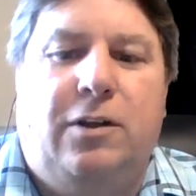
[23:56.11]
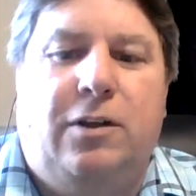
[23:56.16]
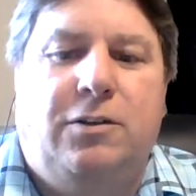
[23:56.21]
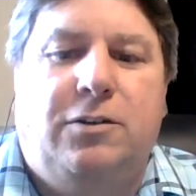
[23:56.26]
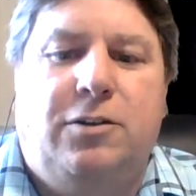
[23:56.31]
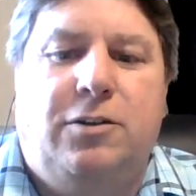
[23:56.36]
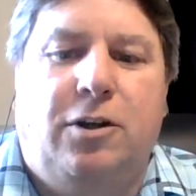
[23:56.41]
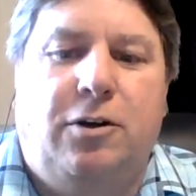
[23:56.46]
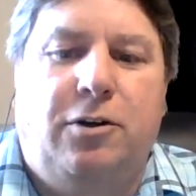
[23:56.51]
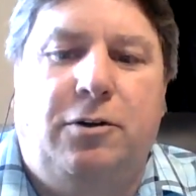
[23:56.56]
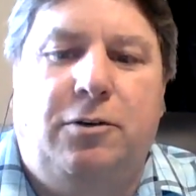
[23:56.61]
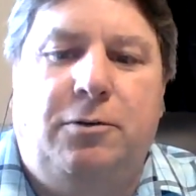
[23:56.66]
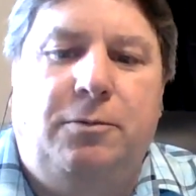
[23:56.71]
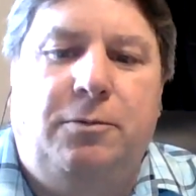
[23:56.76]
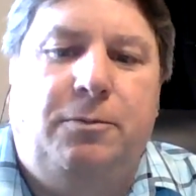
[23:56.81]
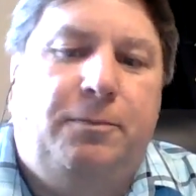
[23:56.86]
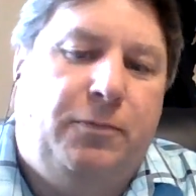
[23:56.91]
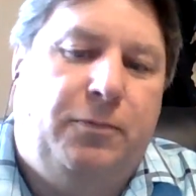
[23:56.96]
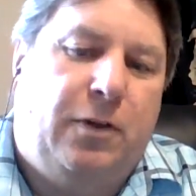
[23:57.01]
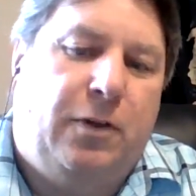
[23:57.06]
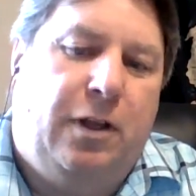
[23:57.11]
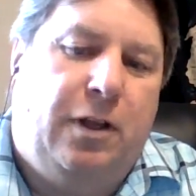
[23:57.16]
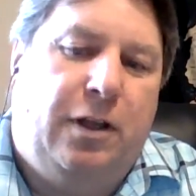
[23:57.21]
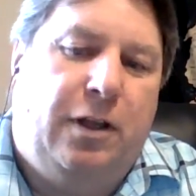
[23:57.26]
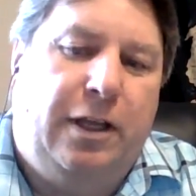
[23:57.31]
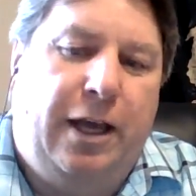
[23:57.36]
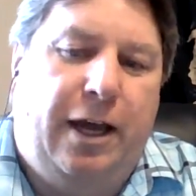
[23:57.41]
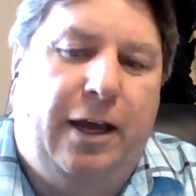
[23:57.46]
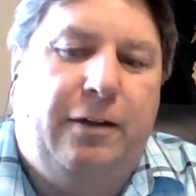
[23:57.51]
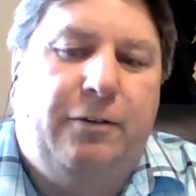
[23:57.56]
So
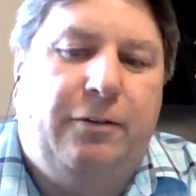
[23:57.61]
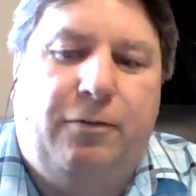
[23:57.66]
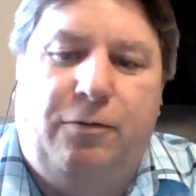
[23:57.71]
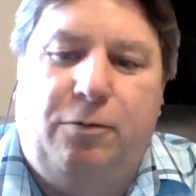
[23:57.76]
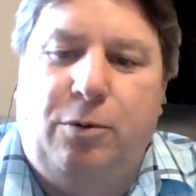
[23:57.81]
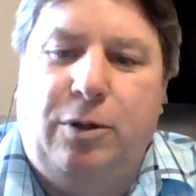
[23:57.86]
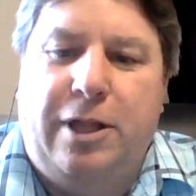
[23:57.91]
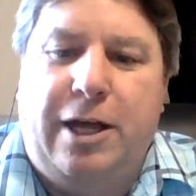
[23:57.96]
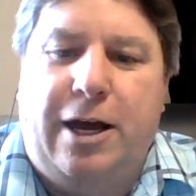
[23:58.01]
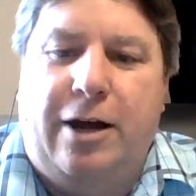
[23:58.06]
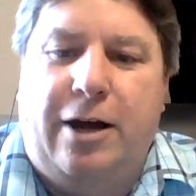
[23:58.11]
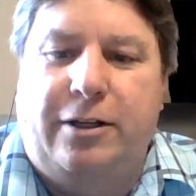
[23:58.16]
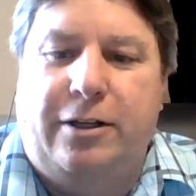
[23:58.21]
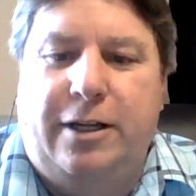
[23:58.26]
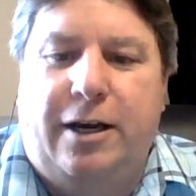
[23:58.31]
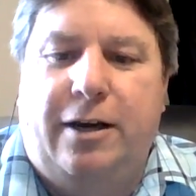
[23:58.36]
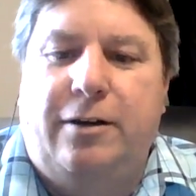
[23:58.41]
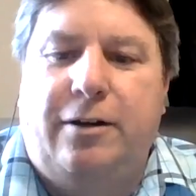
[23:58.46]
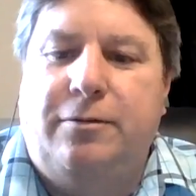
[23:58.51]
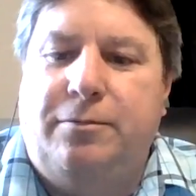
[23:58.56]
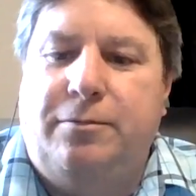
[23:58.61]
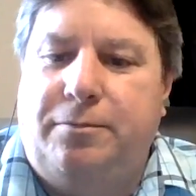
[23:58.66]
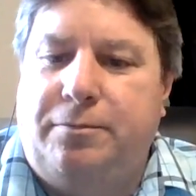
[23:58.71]
yeah, without a doubt.